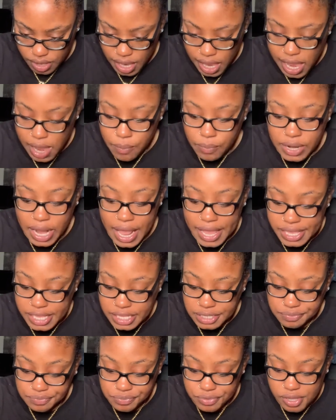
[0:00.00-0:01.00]
and when I
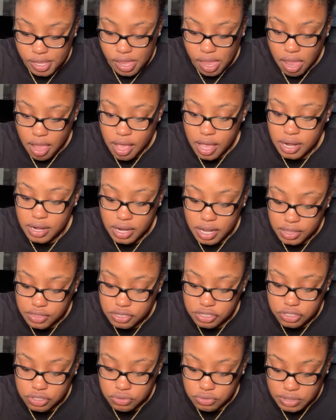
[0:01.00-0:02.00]
hit another
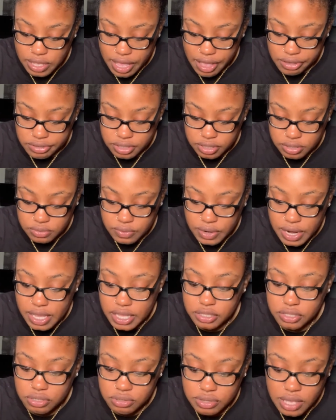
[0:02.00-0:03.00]
2,000, when I
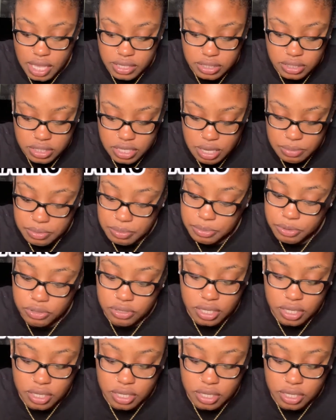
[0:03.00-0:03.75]
hit 2,000 subs, I'm doing